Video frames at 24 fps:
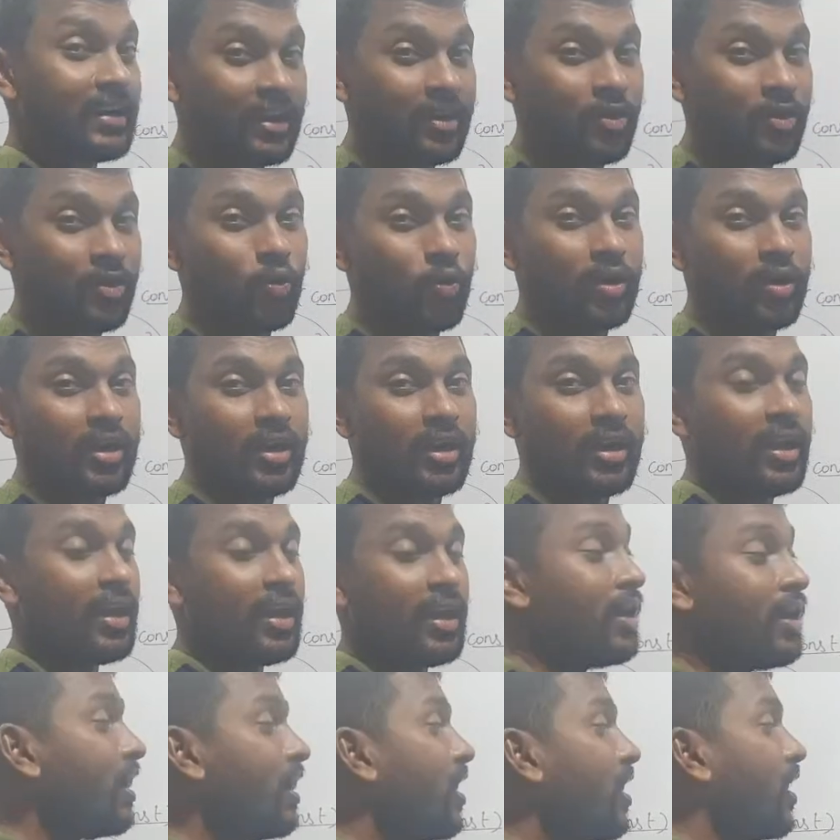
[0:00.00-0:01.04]

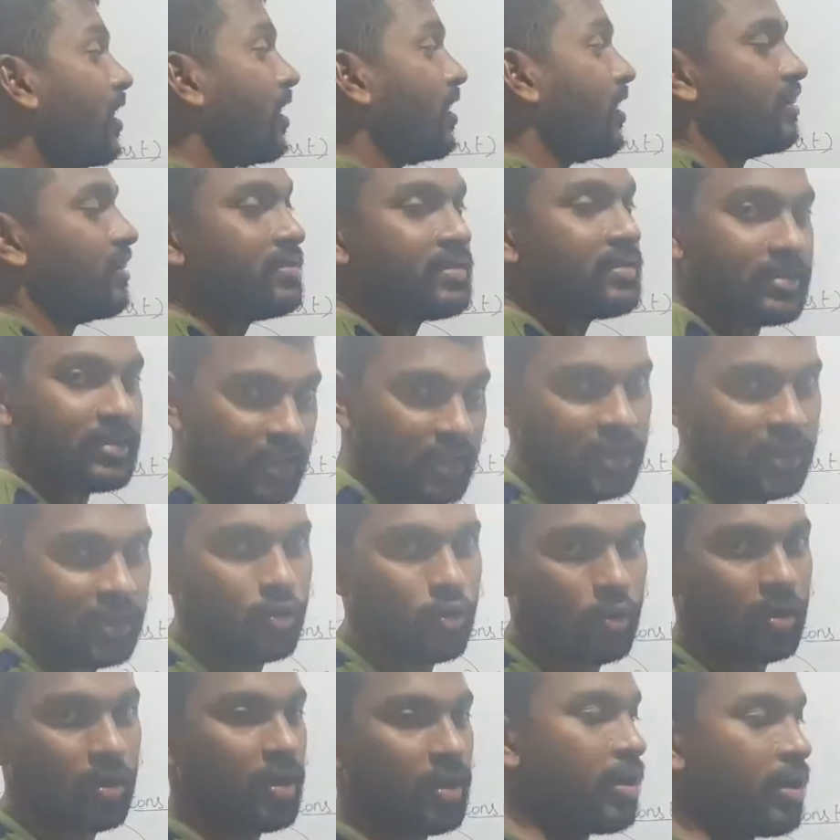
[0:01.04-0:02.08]
quantity or a scalar
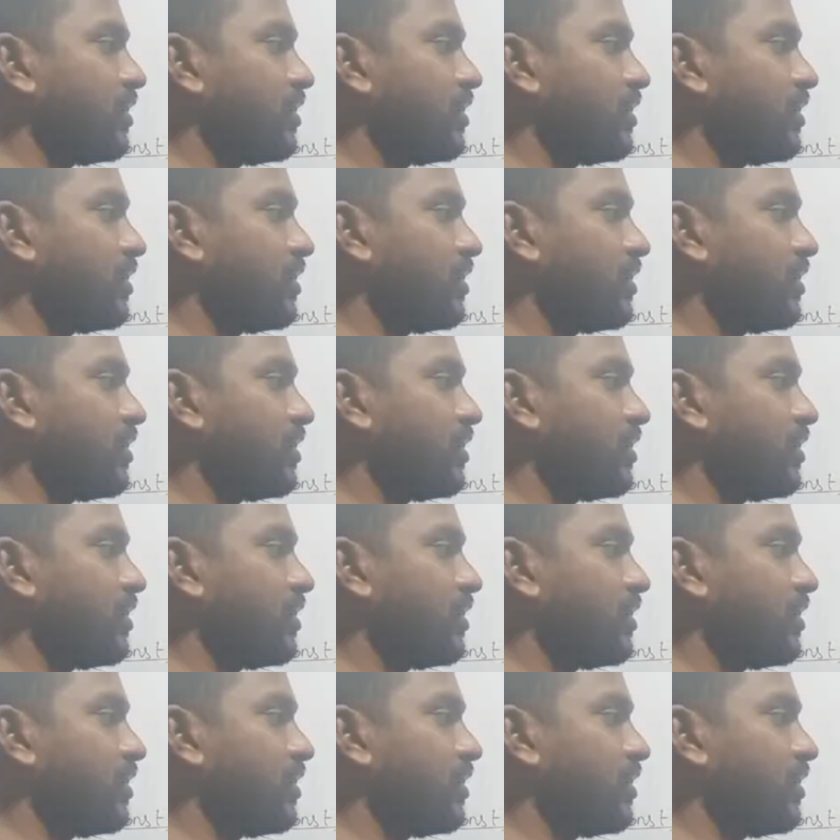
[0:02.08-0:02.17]
quantity.